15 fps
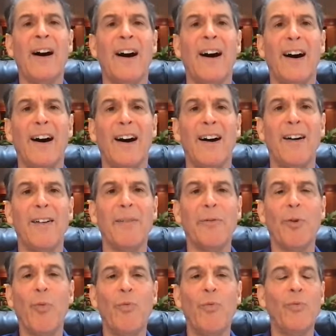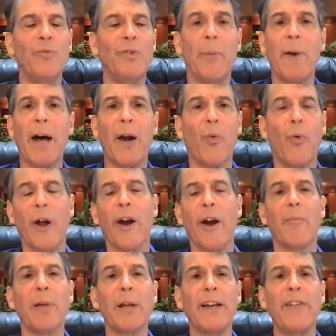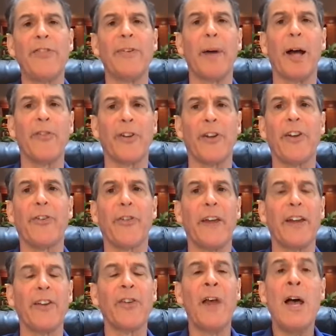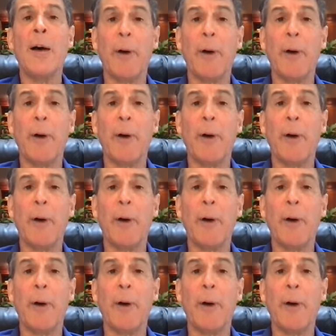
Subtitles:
no matter what our beliefs about such things,